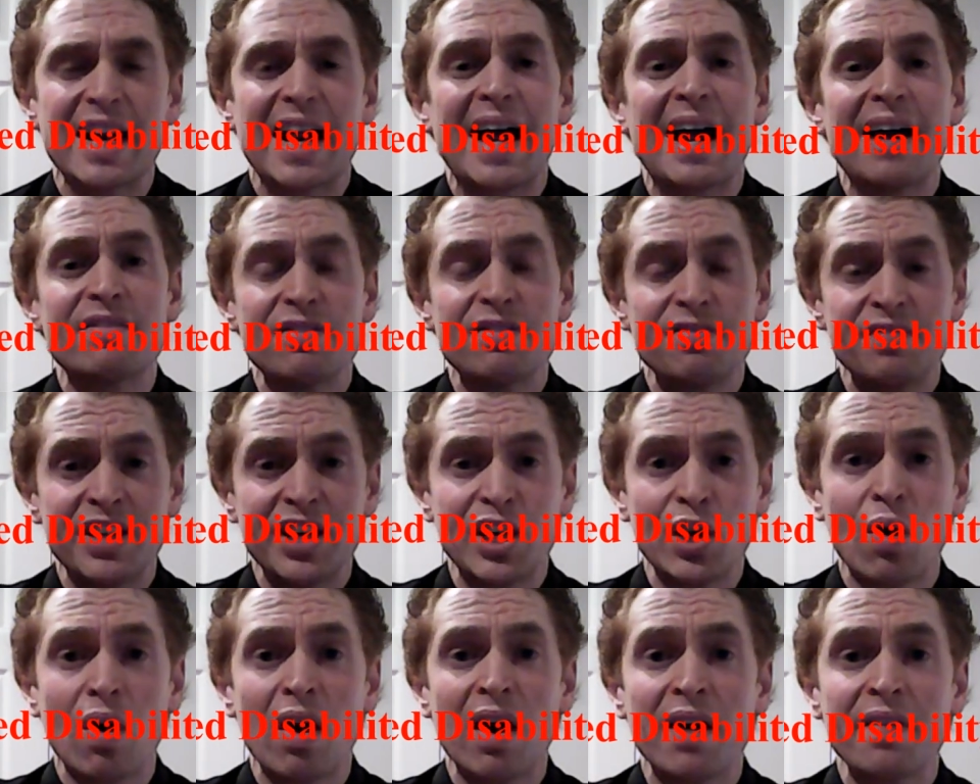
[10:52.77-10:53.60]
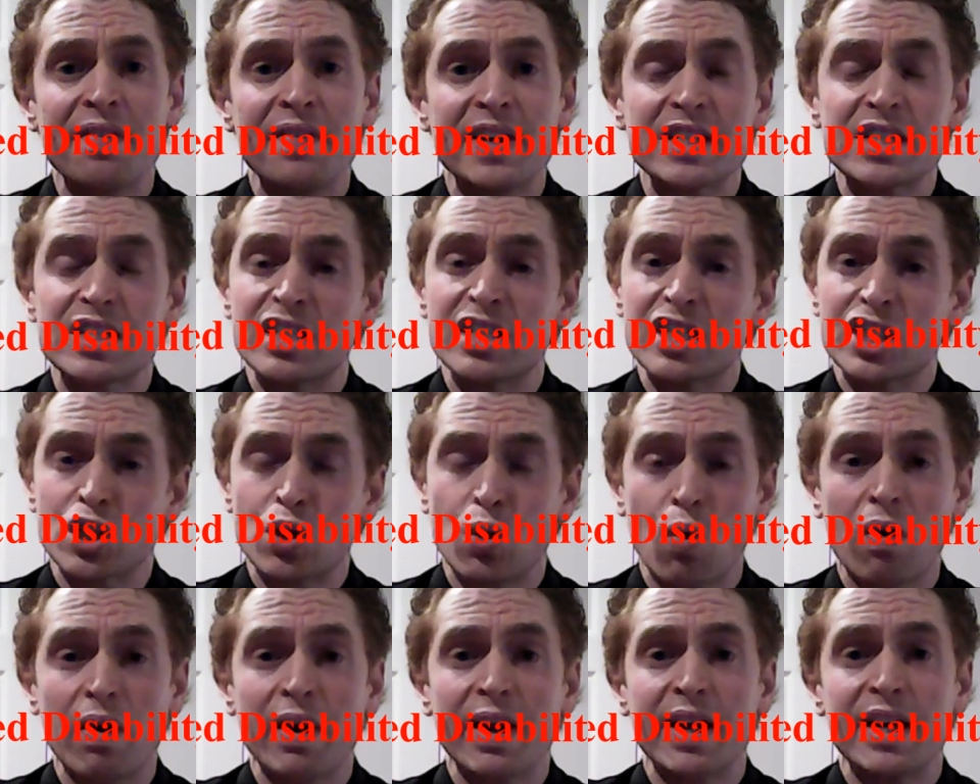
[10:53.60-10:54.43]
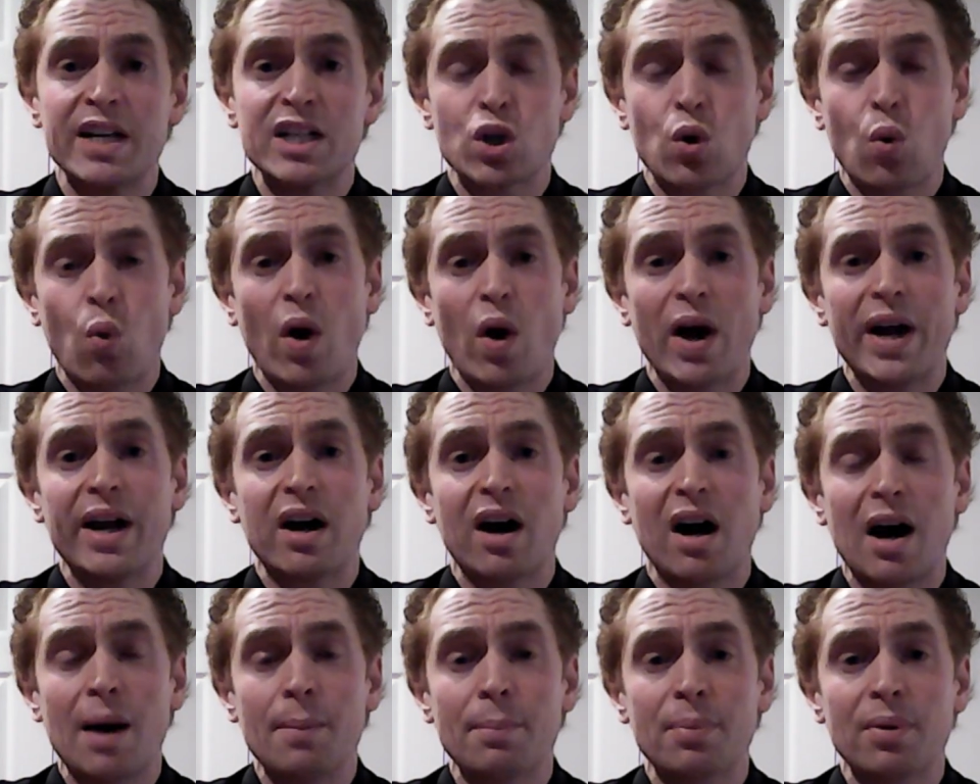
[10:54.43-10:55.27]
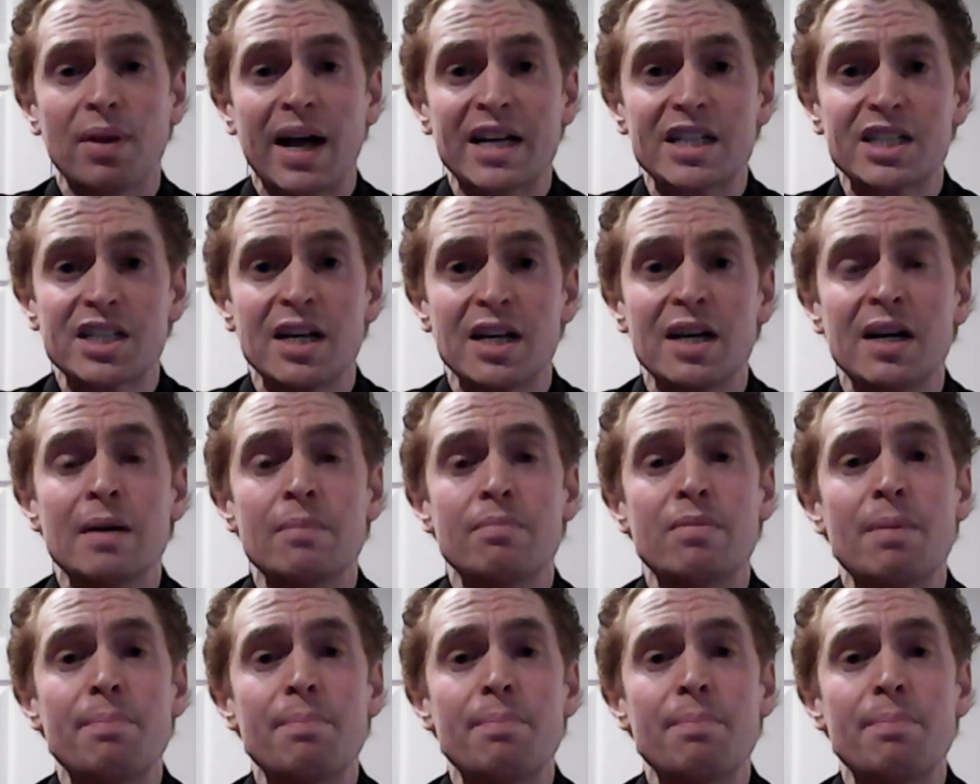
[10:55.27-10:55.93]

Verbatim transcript: And I have a video on this. The scoring is quite complex,